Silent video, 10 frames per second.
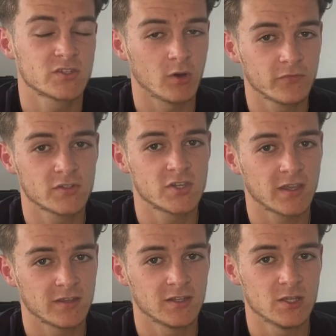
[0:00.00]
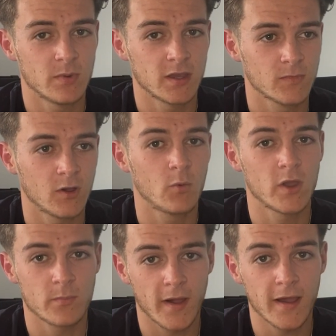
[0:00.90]
after checking eBay, I
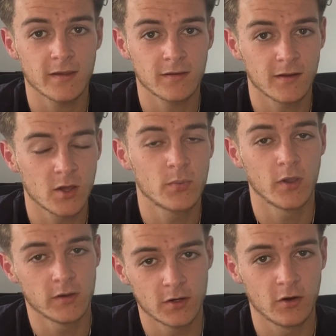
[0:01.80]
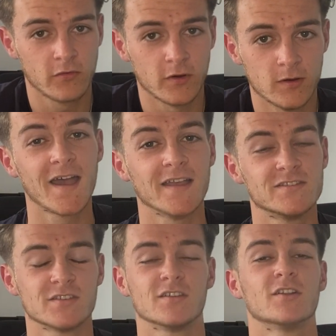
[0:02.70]
went back and I put in an offer. And
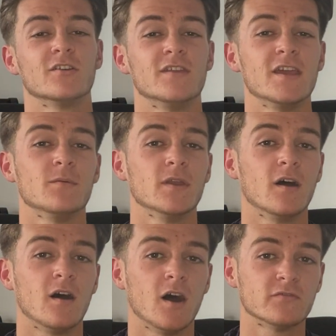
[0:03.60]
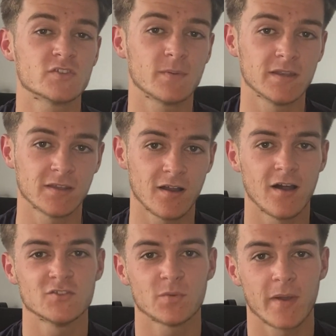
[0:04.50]
to conclude, here we are after spending
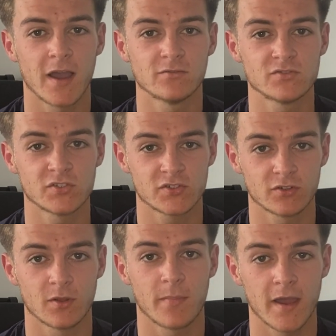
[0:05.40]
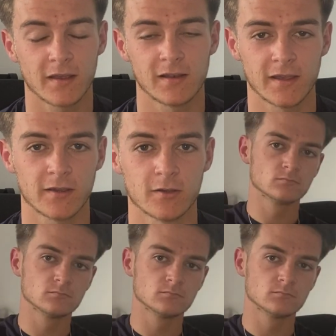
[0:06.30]
£100 just on a bag of Lego.